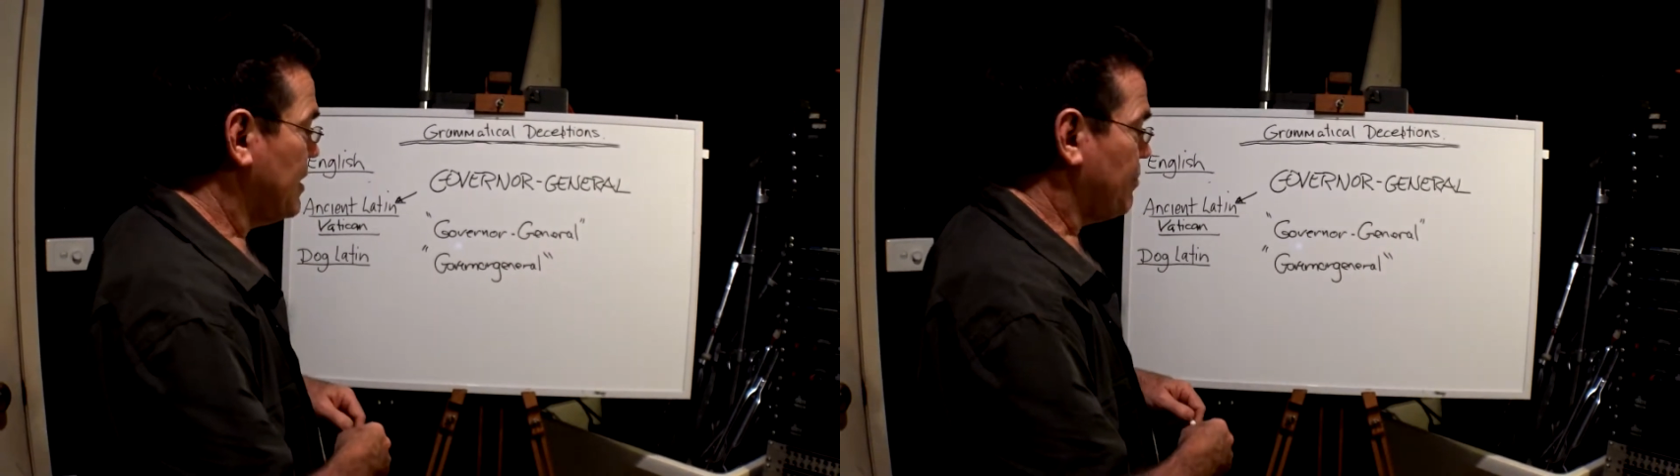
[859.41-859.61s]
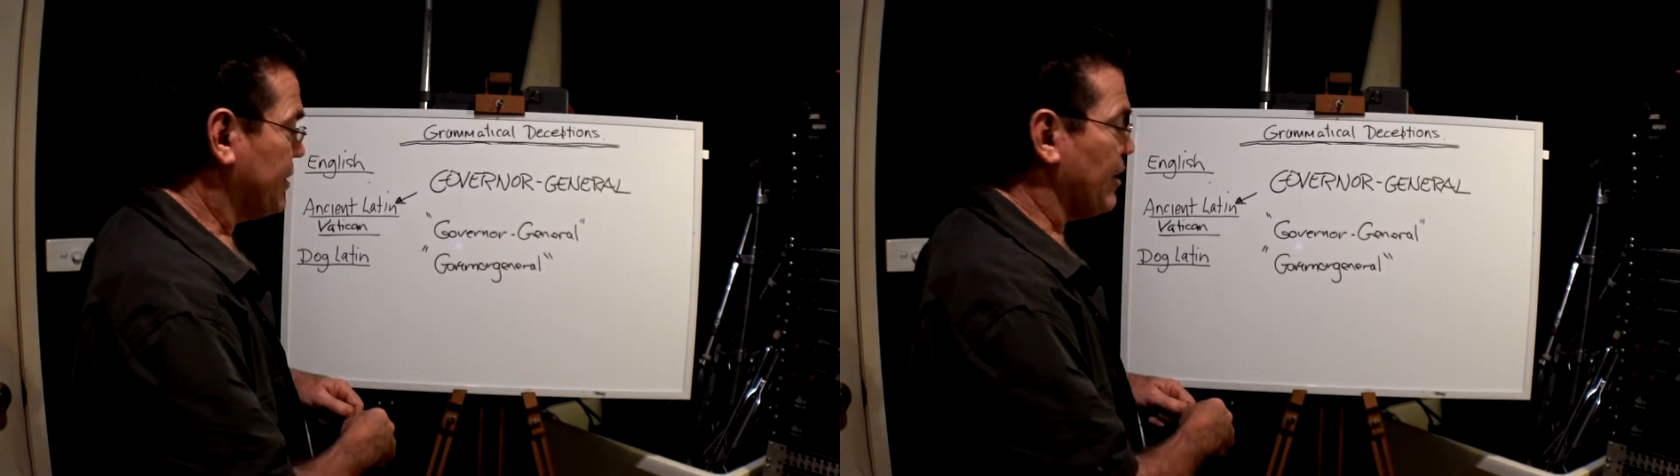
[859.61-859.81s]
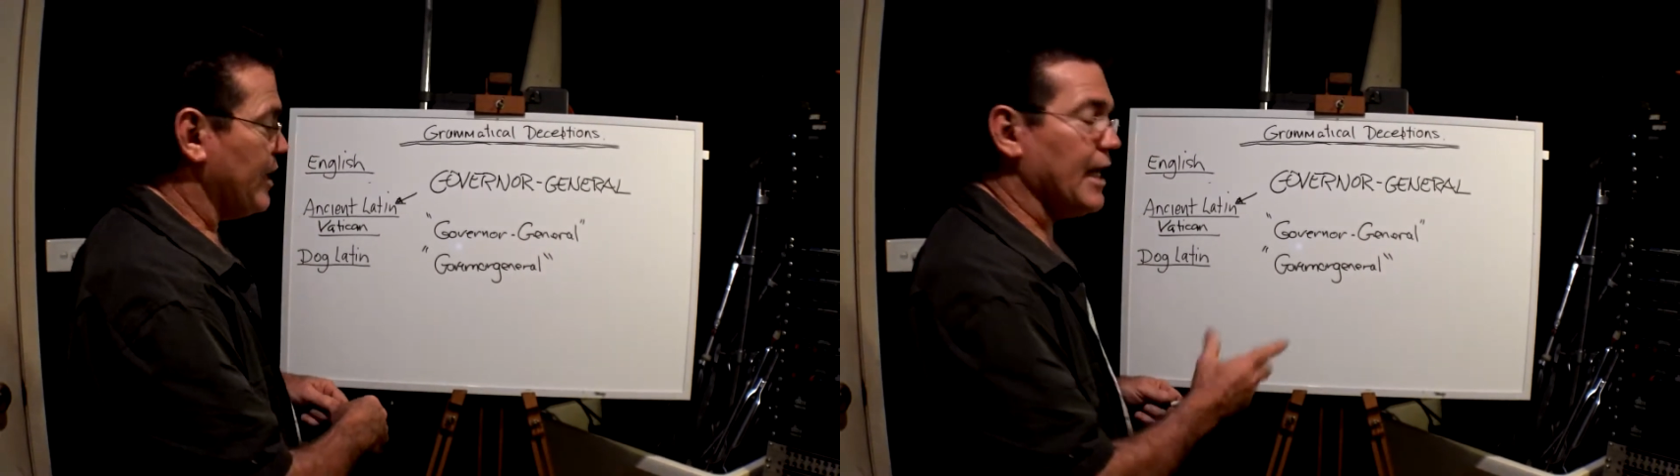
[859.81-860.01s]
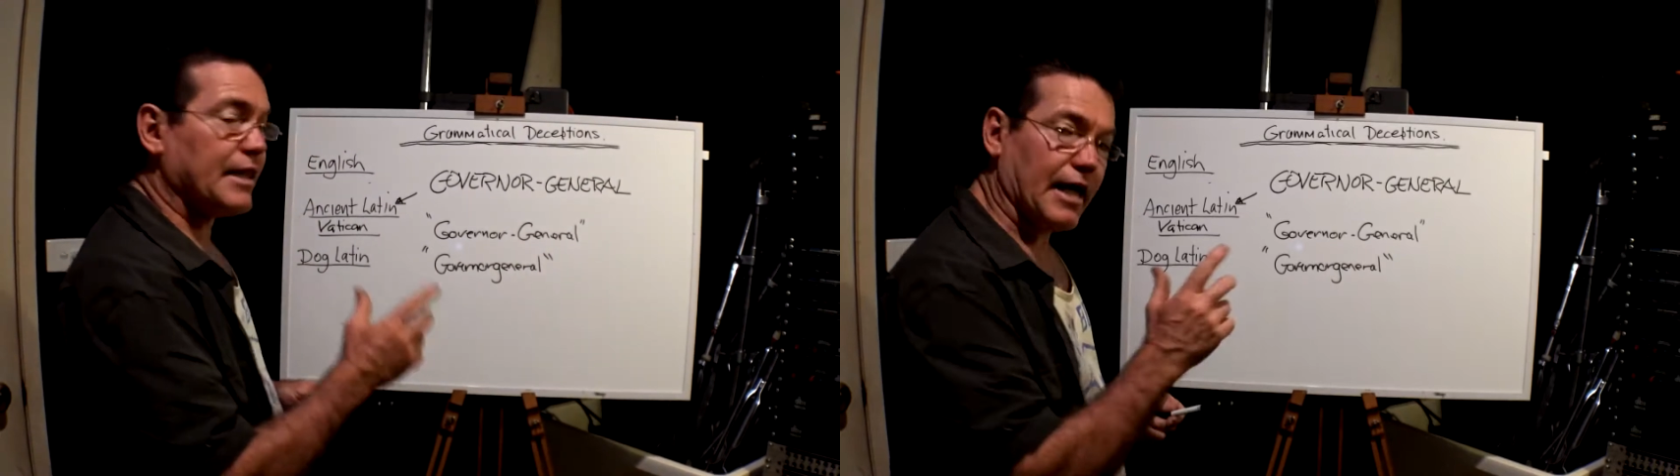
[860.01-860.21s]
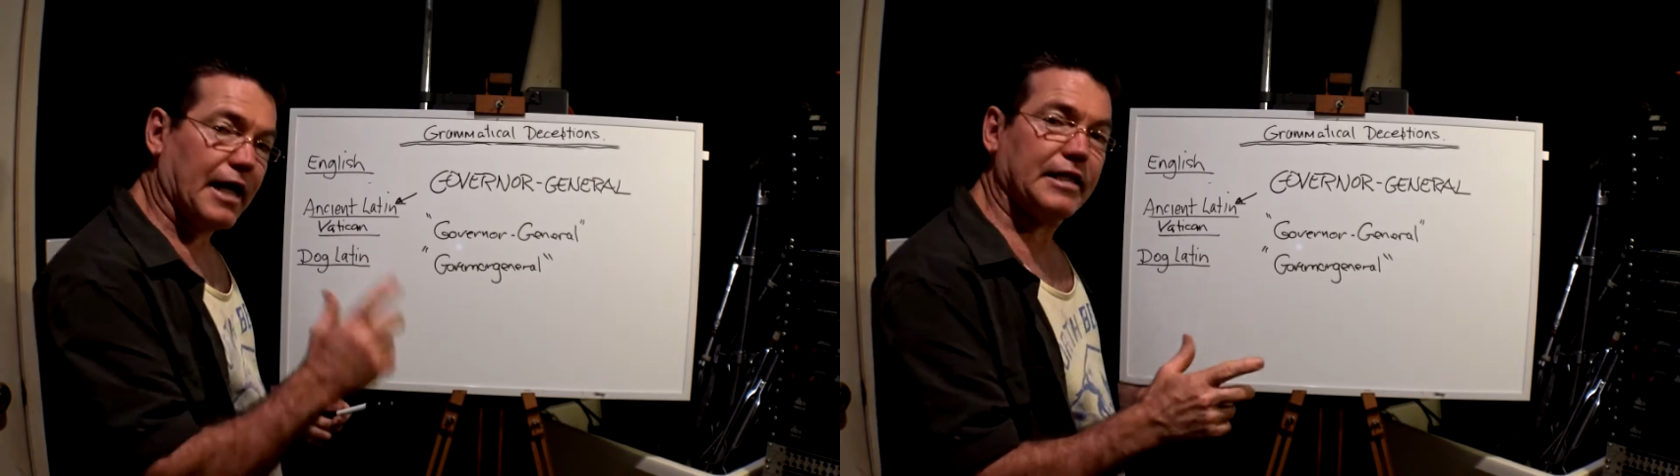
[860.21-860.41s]
But
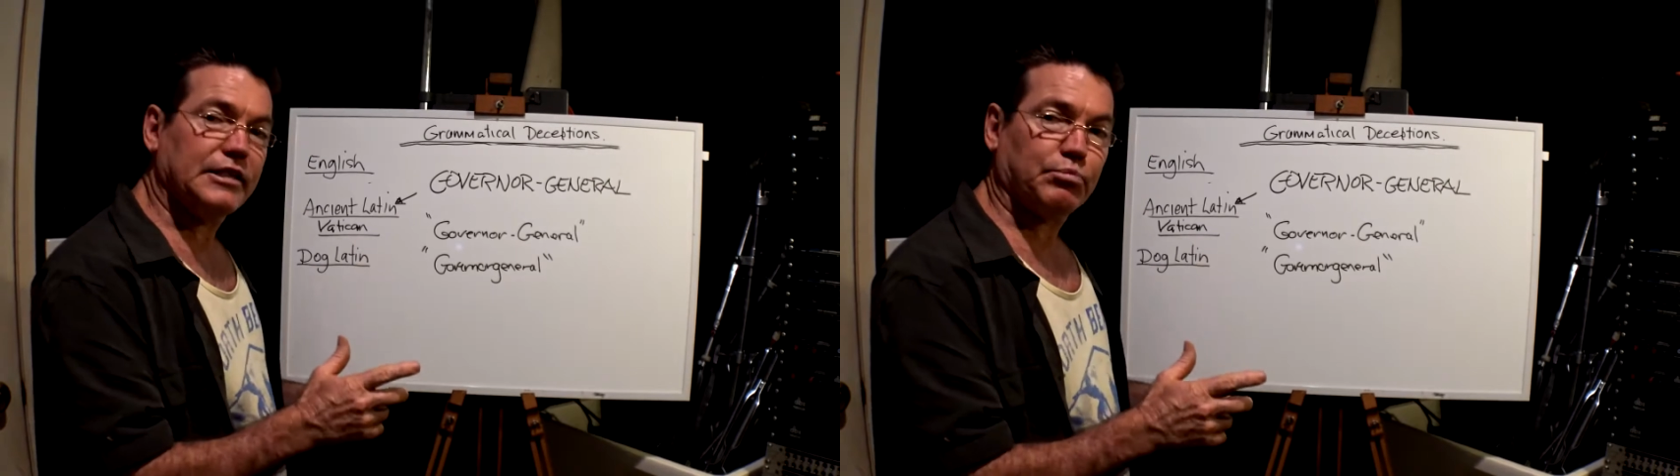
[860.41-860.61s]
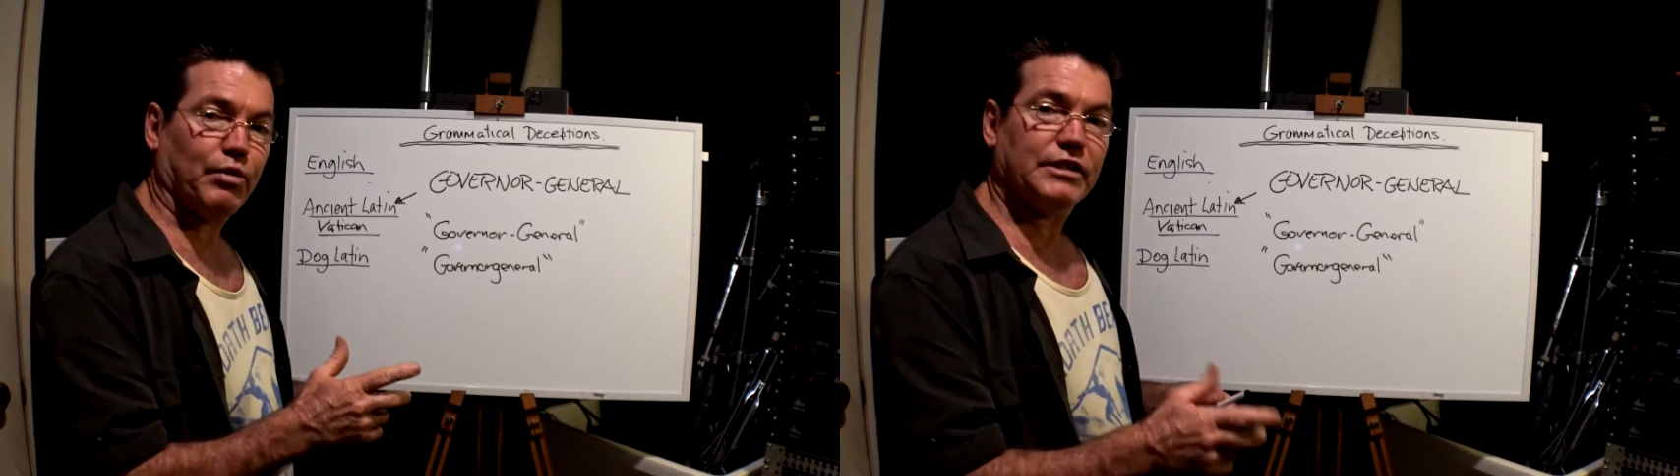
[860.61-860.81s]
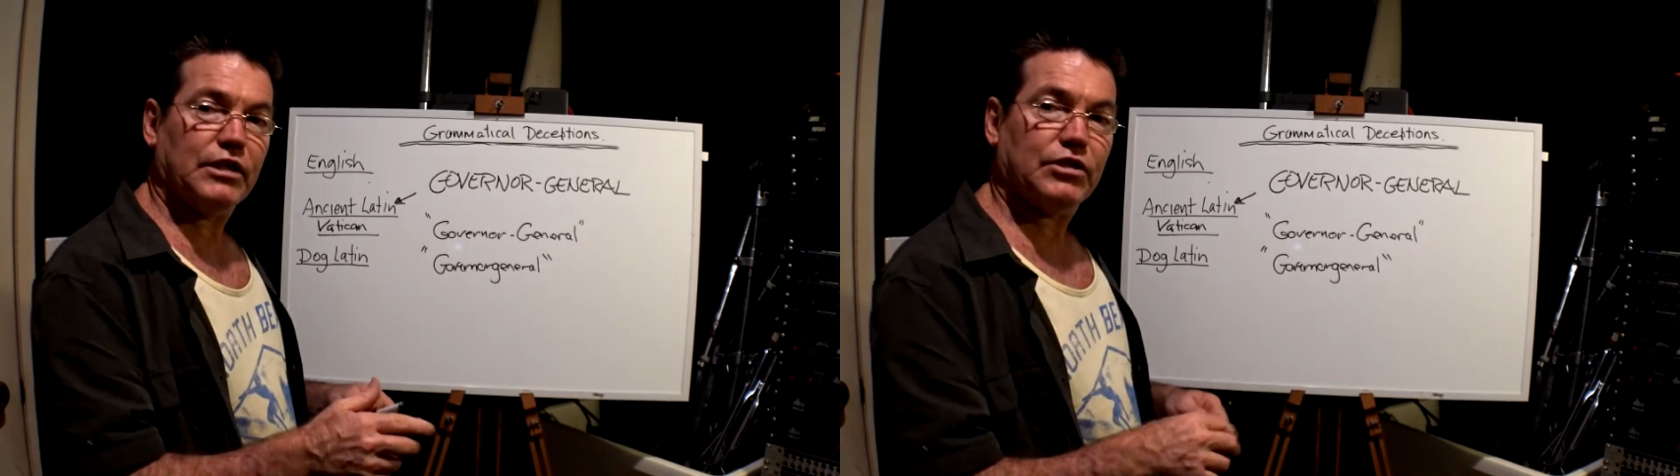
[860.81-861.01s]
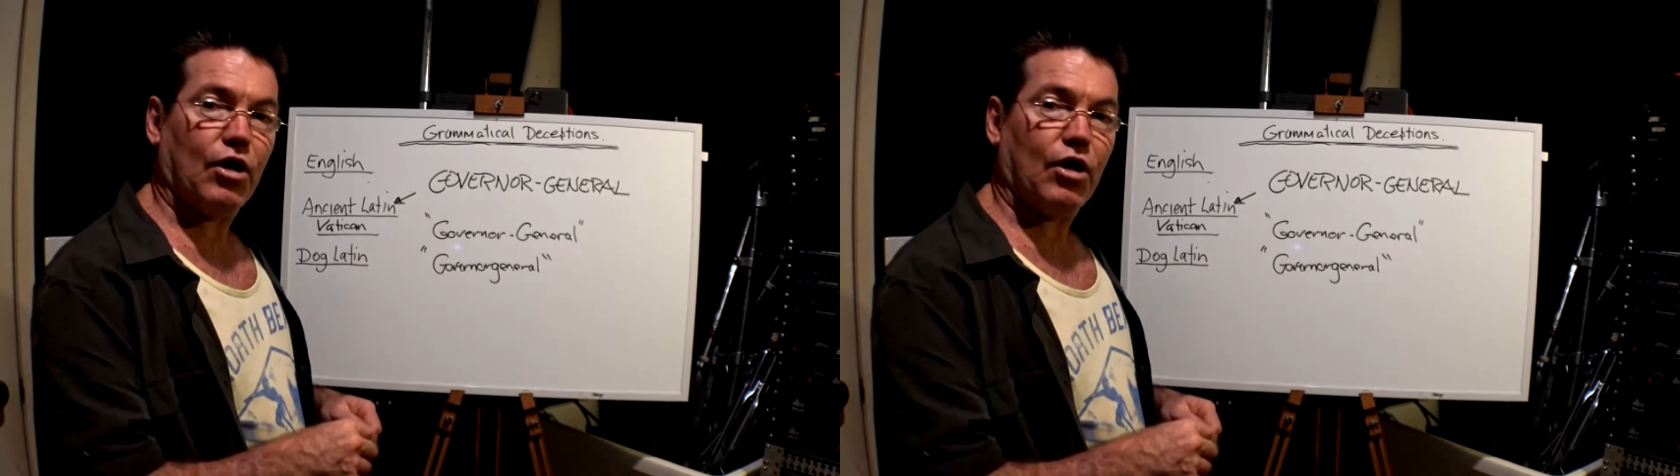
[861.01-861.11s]
at this present